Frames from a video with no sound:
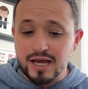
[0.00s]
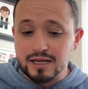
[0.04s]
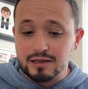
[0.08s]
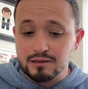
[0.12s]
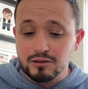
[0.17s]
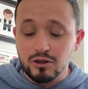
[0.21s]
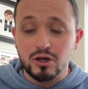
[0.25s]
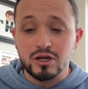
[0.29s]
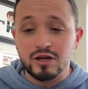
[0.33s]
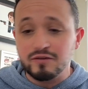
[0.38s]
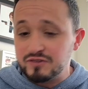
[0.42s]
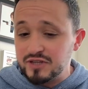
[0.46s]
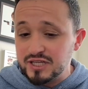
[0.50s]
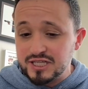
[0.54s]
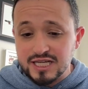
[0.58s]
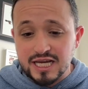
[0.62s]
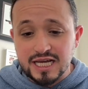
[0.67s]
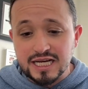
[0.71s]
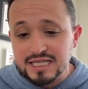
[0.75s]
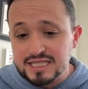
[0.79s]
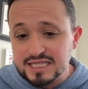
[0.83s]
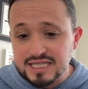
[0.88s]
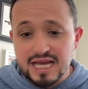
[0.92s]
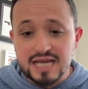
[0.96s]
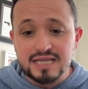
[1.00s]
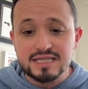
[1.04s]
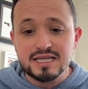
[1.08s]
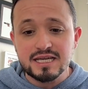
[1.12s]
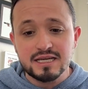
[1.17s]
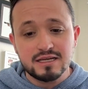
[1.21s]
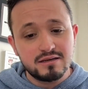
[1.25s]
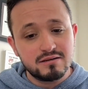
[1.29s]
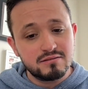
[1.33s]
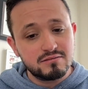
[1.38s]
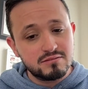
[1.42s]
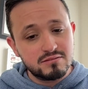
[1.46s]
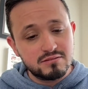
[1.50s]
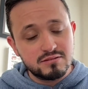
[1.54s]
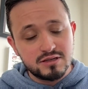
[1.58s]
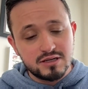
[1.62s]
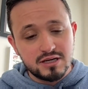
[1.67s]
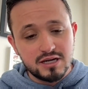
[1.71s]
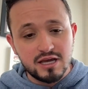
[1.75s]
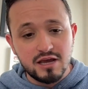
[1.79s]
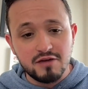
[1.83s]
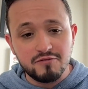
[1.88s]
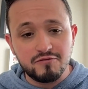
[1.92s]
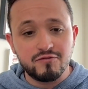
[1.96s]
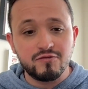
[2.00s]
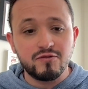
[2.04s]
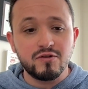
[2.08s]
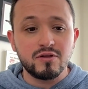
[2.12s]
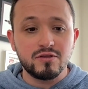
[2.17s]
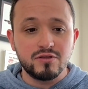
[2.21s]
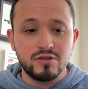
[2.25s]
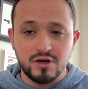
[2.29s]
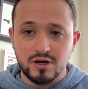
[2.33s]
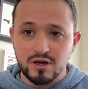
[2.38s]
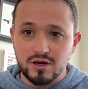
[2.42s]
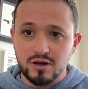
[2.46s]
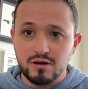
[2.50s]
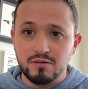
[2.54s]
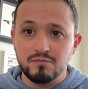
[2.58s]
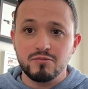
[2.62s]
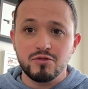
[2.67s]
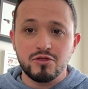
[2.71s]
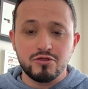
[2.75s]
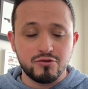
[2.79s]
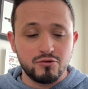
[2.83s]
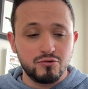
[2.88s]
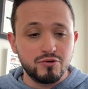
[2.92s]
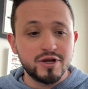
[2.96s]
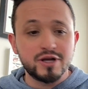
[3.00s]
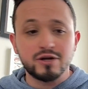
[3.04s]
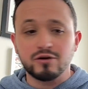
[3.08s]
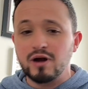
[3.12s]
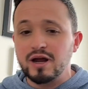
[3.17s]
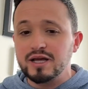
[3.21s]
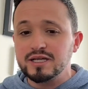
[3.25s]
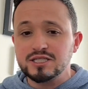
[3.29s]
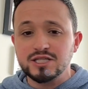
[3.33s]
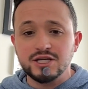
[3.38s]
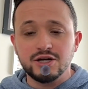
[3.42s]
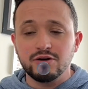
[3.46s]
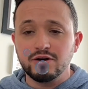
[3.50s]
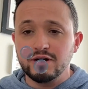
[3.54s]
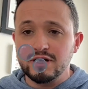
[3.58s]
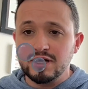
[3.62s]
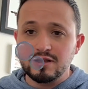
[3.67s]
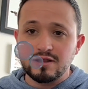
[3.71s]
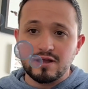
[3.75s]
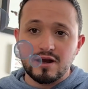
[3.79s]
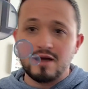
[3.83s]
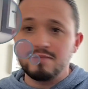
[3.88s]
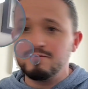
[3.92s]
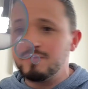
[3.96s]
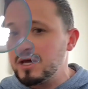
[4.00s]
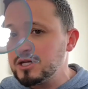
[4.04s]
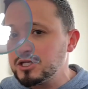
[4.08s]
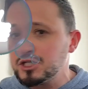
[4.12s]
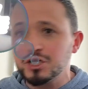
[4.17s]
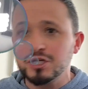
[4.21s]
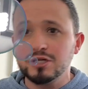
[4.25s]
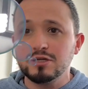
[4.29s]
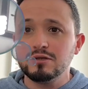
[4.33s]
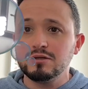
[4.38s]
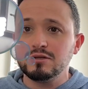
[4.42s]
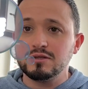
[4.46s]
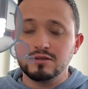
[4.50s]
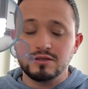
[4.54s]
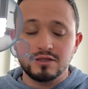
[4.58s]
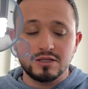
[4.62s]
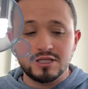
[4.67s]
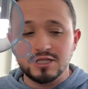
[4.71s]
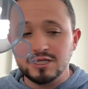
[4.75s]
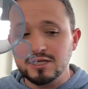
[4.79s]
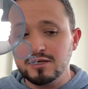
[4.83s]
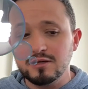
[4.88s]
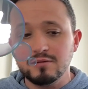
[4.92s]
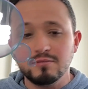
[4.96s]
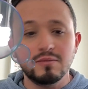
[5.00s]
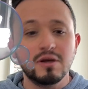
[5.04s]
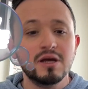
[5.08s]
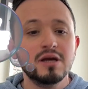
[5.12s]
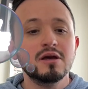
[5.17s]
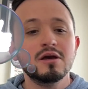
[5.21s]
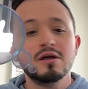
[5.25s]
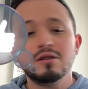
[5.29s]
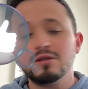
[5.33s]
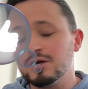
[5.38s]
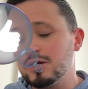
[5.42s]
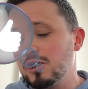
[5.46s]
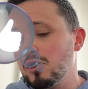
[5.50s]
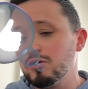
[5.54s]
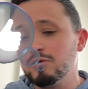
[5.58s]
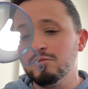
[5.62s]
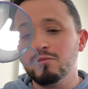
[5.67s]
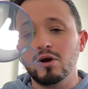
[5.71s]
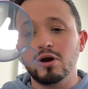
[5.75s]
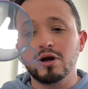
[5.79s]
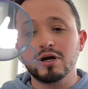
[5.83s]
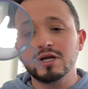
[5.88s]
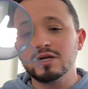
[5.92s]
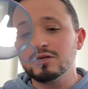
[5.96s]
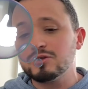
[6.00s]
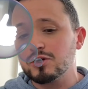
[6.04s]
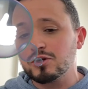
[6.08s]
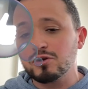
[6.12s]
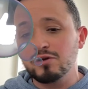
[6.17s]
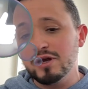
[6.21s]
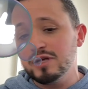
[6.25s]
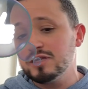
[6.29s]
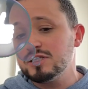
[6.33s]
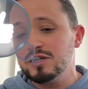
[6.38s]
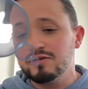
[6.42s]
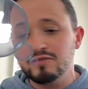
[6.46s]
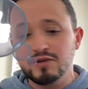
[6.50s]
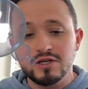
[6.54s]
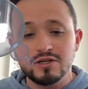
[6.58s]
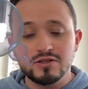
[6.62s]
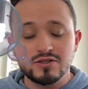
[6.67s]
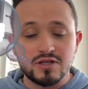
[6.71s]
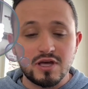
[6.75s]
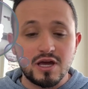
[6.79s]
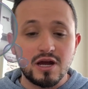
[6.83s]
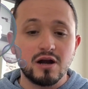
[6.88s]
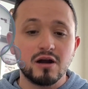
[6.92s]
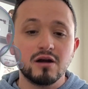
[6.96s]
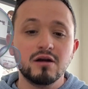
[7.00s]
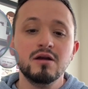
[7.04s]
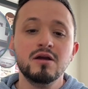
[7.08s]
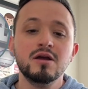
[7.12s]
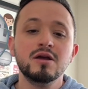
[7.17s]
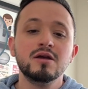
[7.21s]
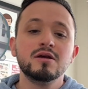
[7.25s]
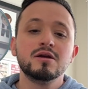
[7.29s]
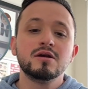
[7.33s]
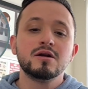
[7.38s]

Like, look, if the data says it, if the 3 criteria that I mentioned, the team, the go to market, the creativity is there,